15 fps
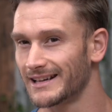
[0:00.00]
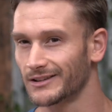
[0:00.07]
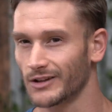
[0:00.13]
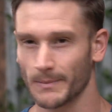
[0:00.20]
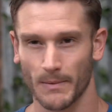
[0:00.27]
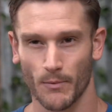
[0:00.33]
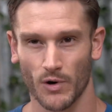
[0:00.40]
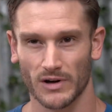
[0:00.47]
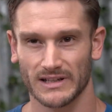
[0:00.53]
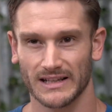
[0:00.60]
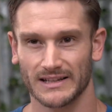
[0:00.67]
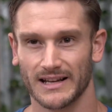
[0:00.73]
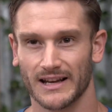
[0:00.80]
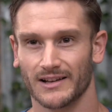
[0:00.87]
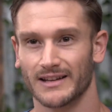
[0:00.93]
it in a little bit more
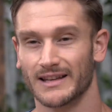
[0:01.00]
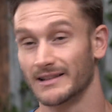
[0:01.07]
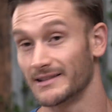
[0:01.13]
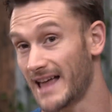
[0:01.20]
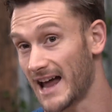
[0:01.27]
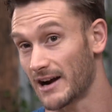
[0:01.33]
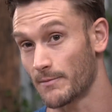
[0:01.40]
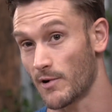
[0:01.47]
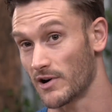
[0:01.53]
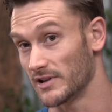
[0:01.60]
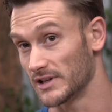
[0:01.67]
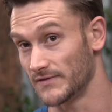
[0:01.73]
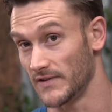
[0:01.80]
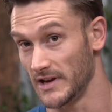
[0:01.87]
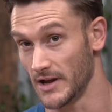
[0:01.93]
detail in the latter part
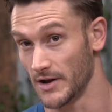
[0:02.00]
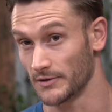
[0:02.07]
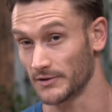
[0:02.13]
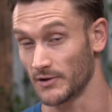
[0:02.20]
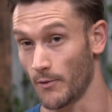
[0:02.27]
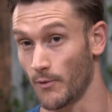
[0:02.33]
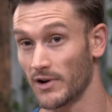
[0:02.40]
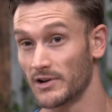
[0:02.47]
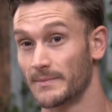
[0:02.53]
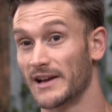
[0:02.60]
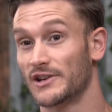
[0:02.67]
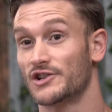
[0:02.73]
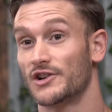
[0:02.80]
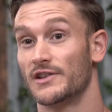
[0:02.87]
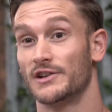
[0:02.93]
of this video, so I wanted to
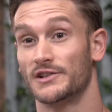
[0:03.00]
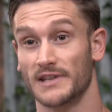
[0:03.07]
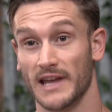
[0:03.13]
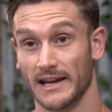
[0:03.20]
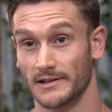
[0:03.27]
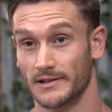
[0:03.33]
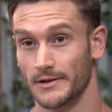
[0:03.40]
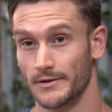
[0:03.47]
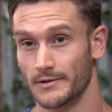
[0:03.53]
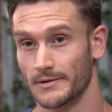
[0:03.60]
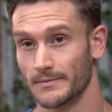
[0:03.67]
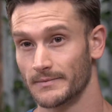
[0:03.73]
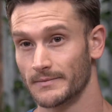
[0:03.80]
make sure that you're staying tuned.